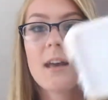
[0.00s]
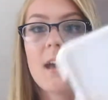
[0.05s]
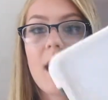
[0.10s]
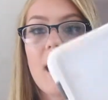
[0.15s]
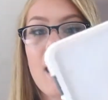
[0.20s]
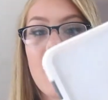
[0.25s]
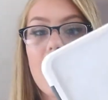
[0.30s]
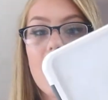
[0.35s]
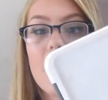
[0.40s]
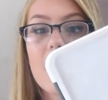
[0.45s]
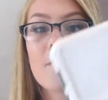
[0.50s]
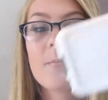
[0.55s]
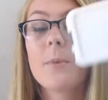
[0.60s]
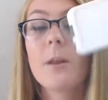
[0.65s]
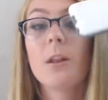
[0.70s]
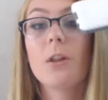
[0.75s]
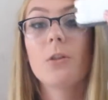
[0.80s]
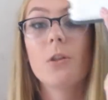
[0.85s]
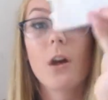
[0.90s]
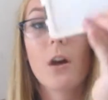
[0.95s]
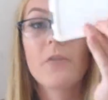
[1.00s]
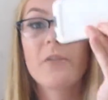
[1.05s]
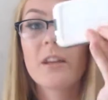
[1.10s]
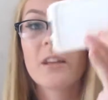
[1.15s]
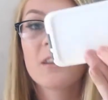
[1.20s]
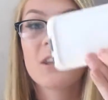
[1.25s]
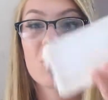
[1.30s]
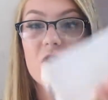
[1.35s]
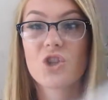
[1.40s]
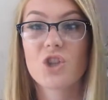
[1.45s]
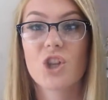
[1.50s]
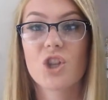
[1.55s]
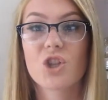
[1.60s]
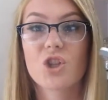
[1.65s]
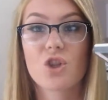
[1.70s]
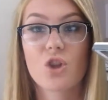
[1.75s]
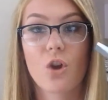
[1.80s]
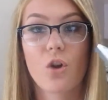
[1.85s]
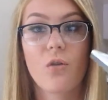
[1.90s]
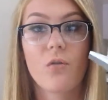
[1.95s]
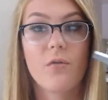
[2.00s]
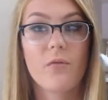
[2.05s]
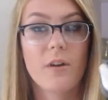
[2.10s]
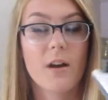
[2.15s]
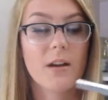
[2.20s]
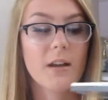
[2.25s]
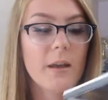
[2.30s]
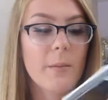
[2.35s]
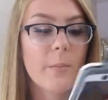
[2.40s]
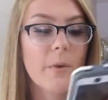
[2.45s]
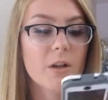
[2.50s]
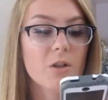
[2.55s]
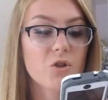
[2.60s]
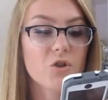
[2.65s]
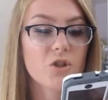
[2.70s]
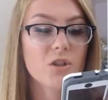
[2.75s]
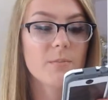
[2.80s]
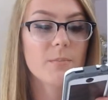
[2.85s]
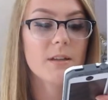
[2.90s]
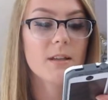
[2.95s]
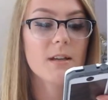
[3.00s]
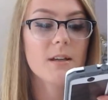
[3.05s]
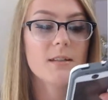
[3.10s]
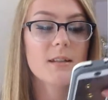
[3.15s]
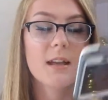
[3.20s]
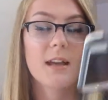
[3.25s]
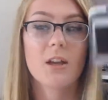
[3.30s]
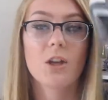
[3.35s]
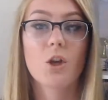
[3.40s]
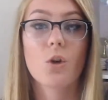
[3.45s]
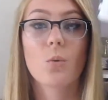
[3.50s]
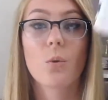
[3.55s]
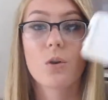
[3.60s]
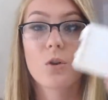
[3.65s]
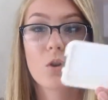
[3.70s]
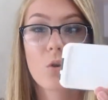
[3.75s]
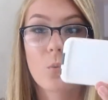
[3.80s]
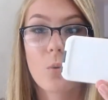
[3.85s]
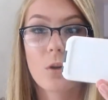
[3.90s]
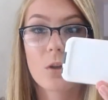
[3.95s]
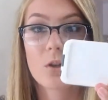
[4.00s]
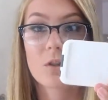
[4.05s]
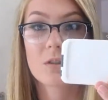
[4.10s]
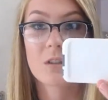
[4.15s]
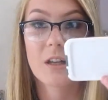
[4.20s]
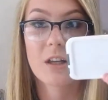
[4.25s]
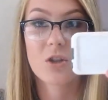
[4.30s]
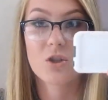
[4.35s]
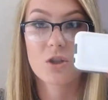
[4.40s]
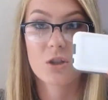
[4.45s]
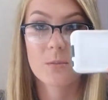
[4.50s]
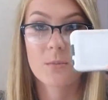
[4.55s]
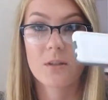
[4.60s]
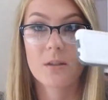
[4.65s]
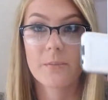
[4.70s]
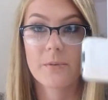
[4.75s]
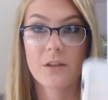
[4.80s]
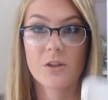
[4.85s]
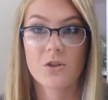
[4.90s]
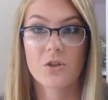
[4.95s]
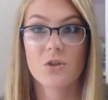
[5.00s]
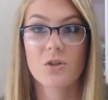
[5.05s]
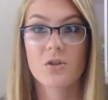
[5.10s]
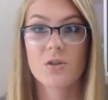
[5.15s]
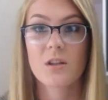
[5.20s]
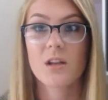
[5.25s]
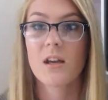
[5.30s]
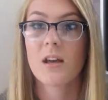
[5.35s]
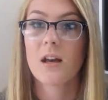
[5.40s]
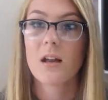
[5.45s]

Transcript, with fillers: I have been loving this shit so fucking much just because I can go underwater and take so many pictures.